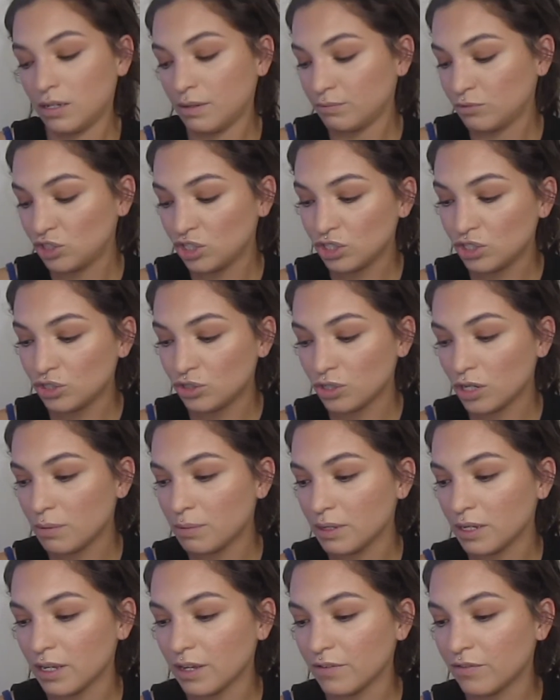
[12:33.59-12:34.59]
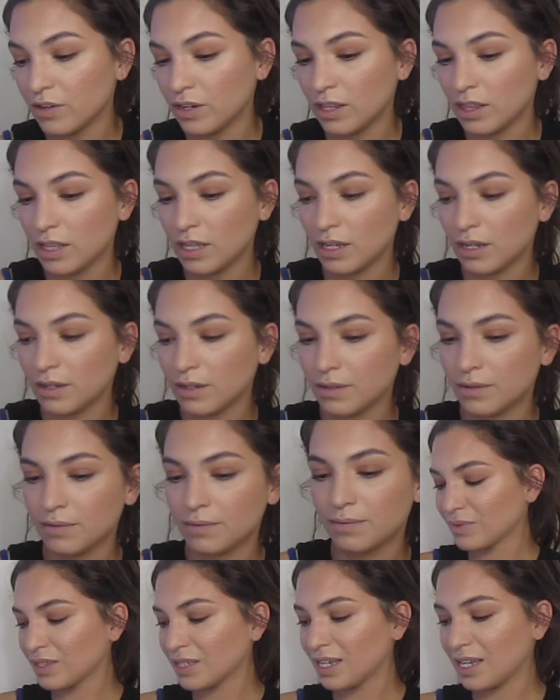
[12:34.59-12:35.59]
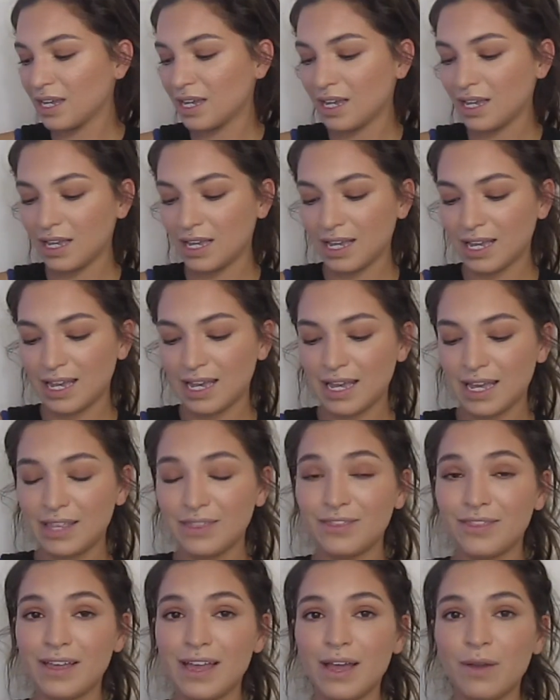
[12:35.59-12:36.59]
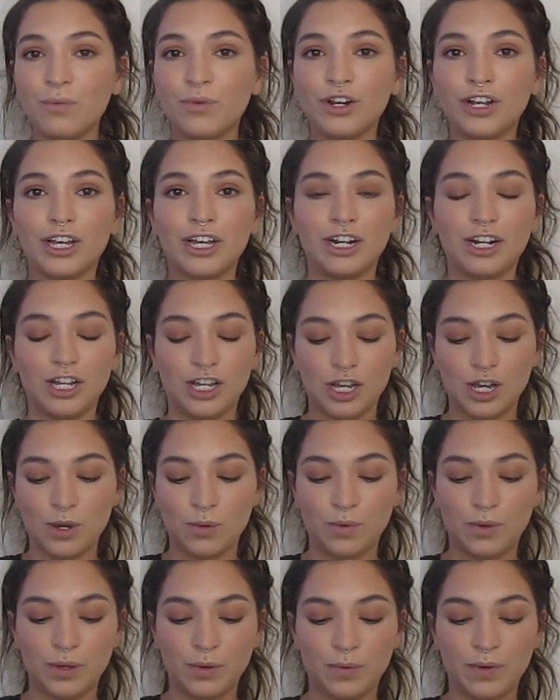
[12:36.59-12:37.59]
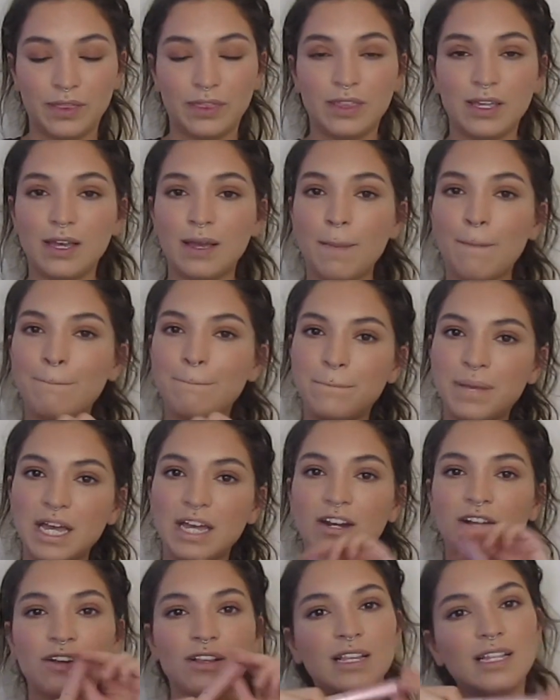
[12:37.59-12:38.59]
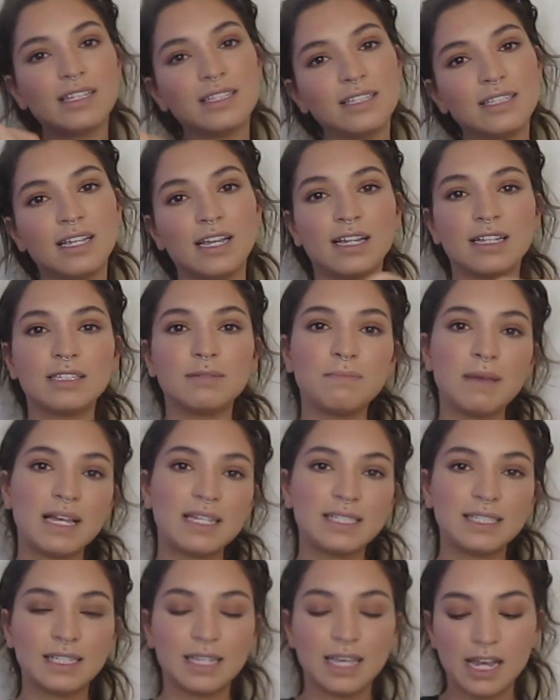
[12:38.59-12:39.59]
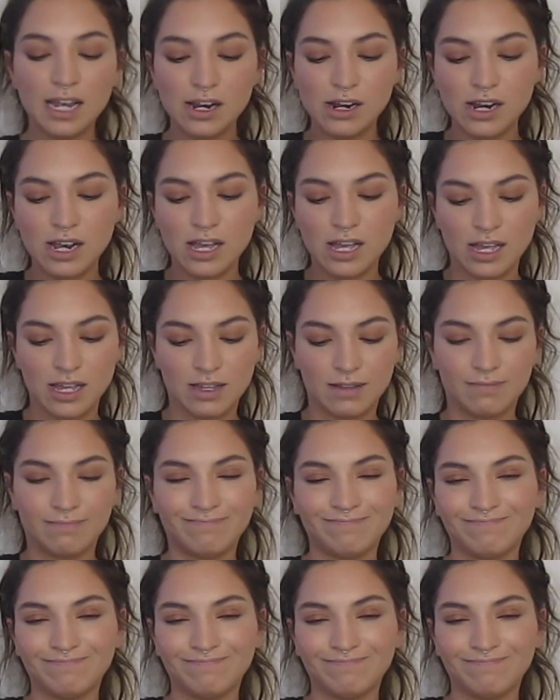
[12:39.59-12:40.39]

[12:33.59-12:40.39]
I'm just dropping everything. And then we're gonna go in with the Better Than Sex mascara.